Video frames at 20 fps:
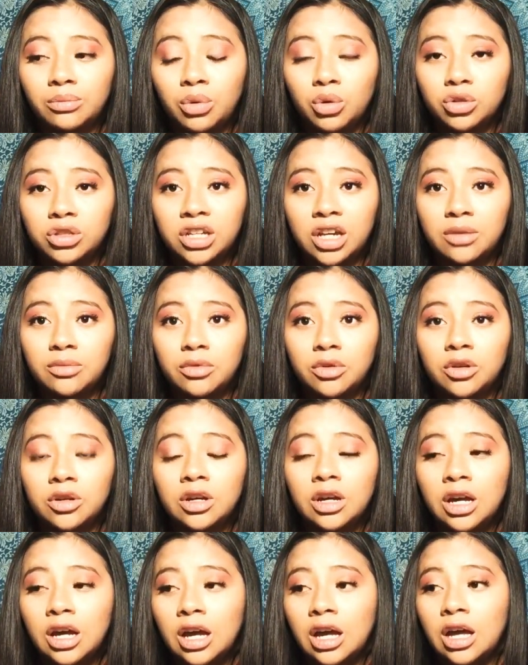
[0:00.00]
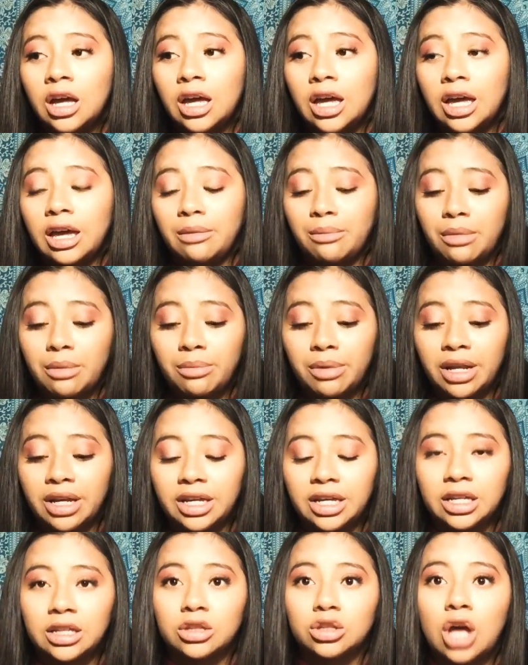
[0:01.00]
pool table and my
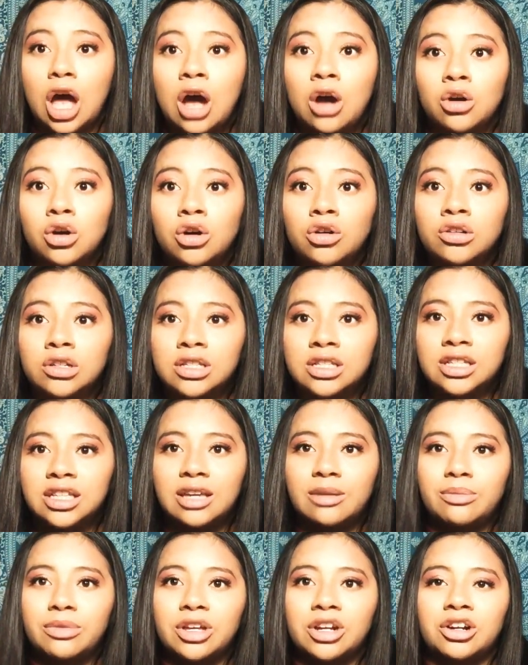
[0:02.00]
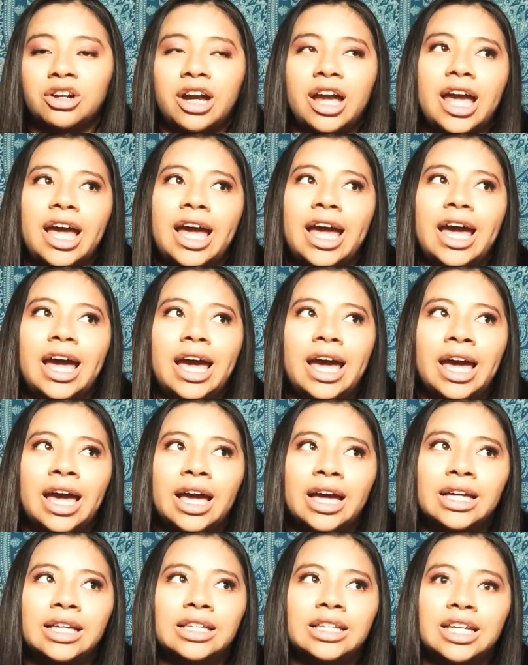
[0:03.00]
blanket. I'll go to sleep there.
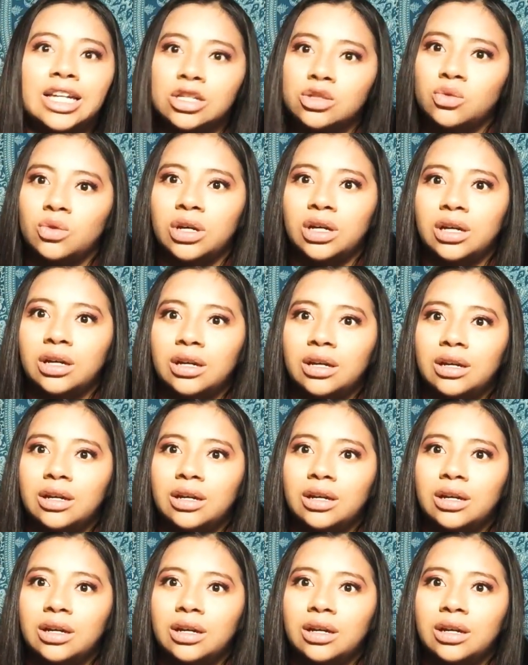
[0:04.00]
And guess what?